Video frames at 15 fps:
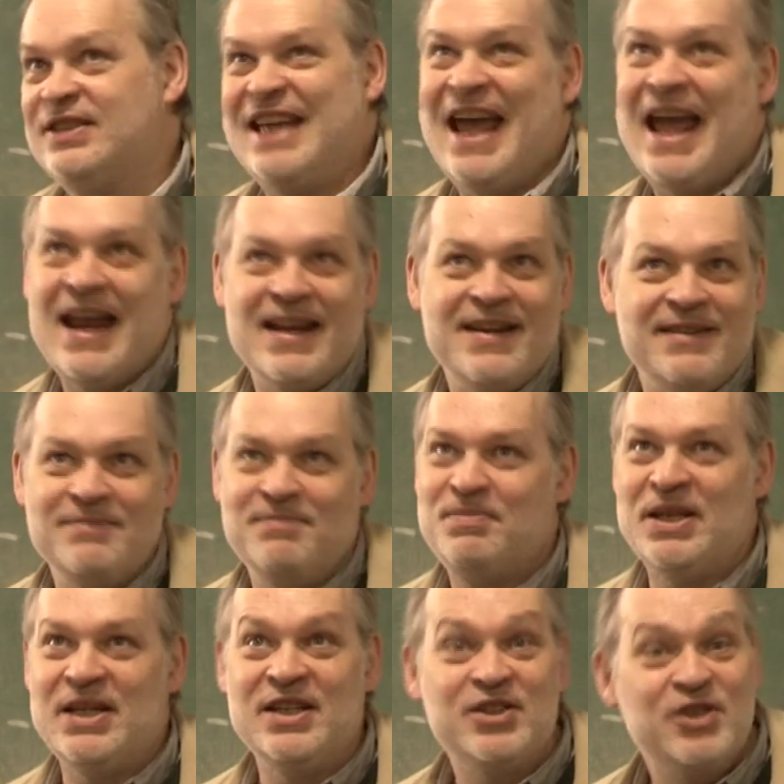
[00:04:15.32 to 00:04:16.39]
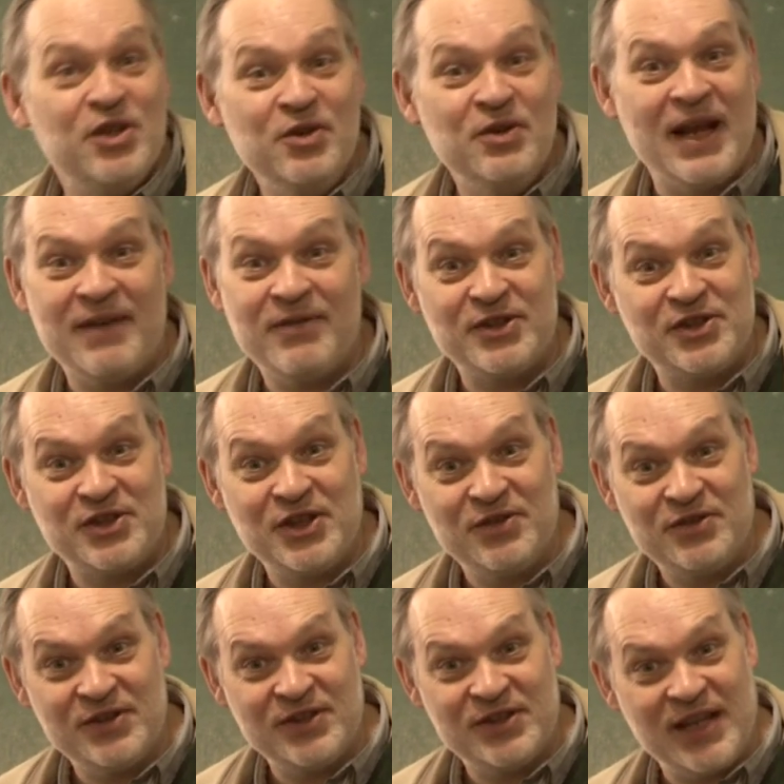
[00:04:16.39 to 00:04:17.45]
10 B2 level
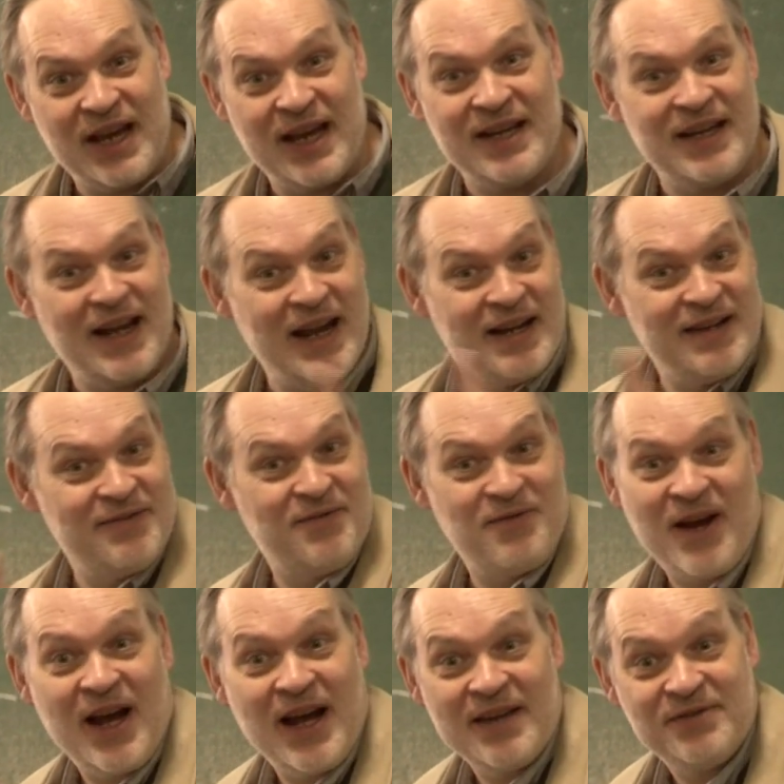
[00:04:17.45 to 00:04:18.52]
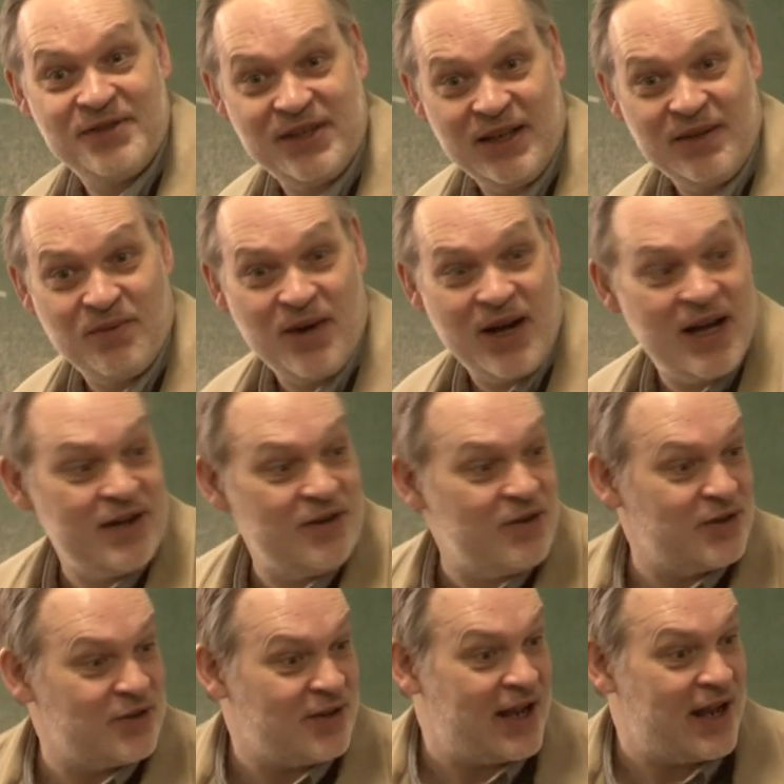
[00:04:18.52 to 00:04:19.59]
students and 5 C1,
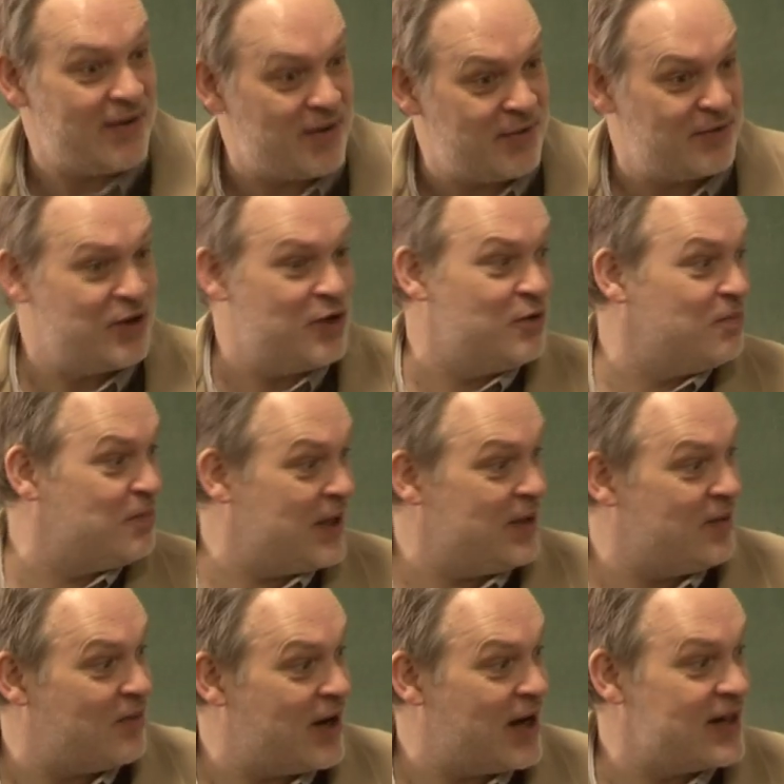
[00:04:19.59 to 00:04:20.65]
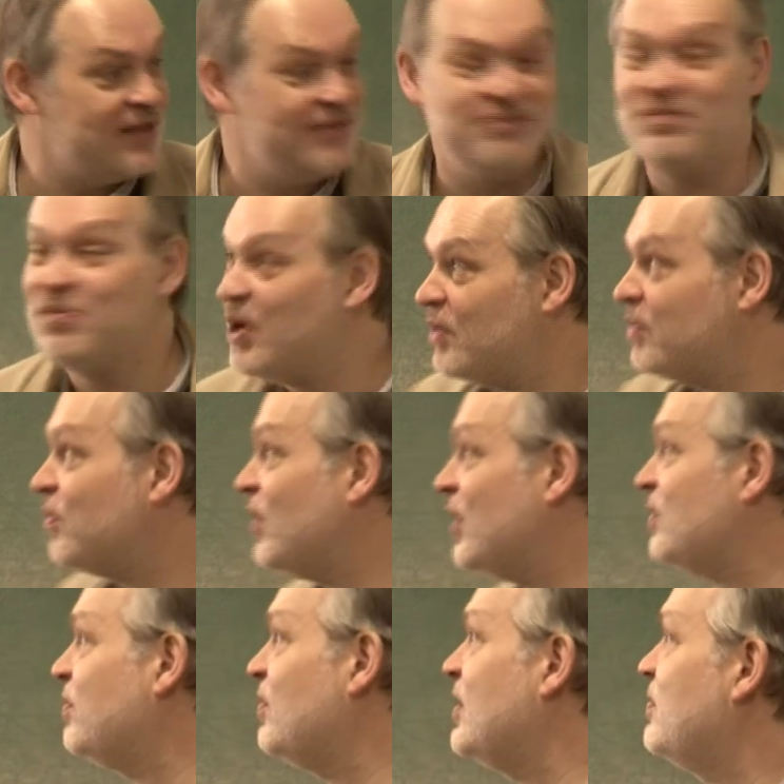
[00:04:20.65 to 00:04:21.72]
or do I have a few B1?
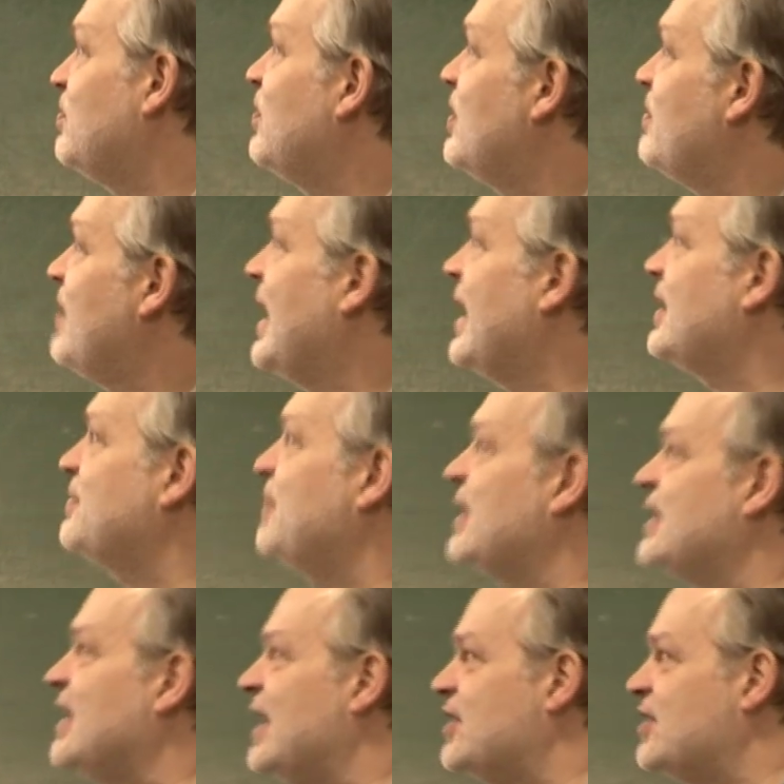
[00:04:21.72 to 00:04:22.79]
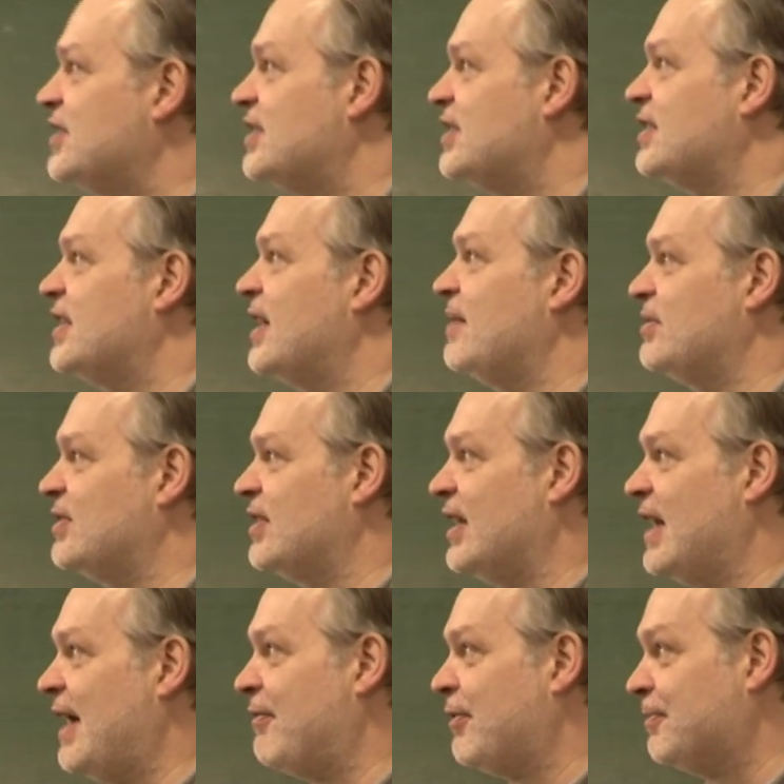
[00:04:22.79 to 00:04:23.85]
What are my expectations in terms of
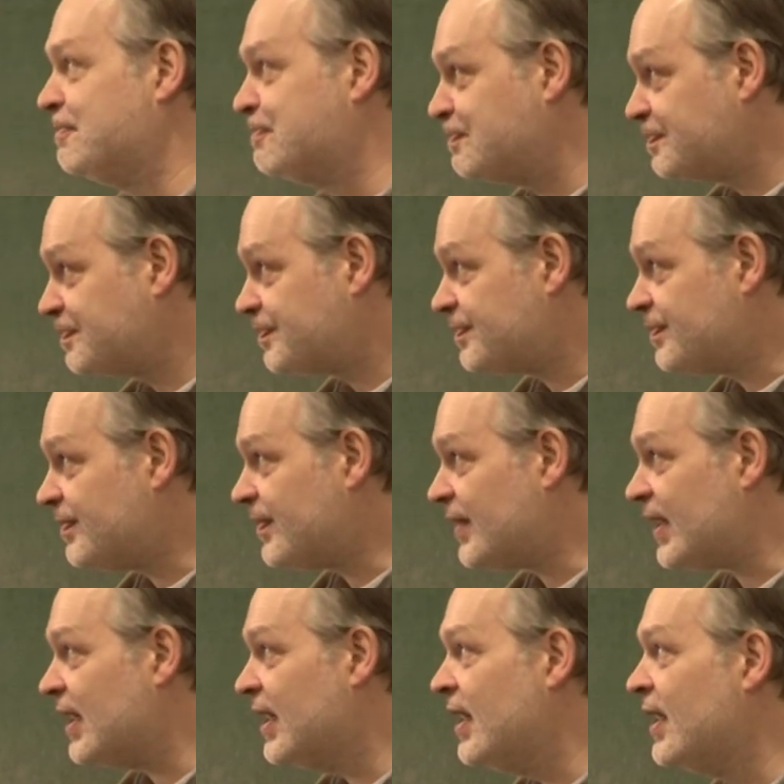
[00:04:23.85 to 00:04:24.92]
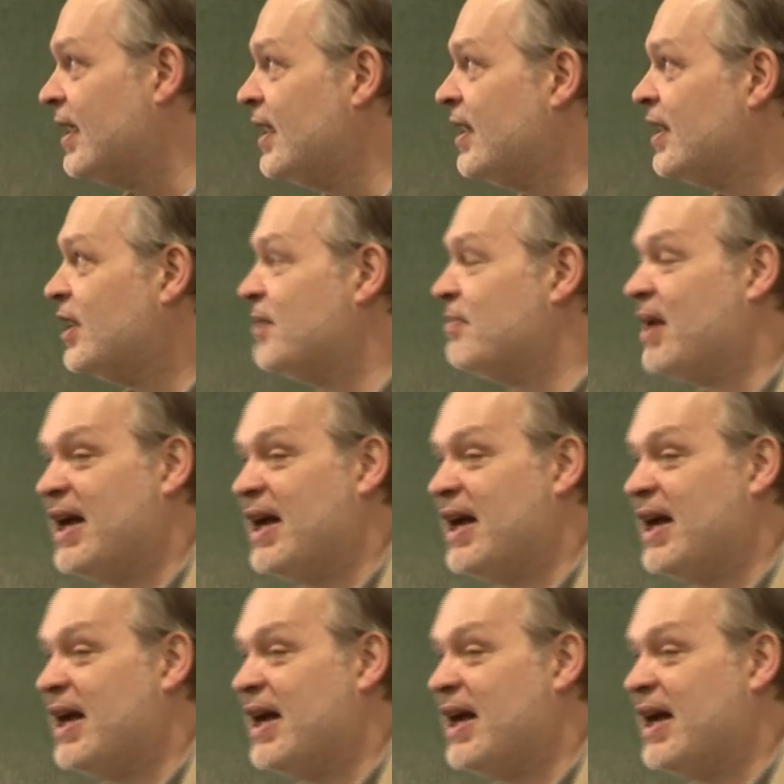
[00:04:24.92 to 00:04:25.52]
the level? You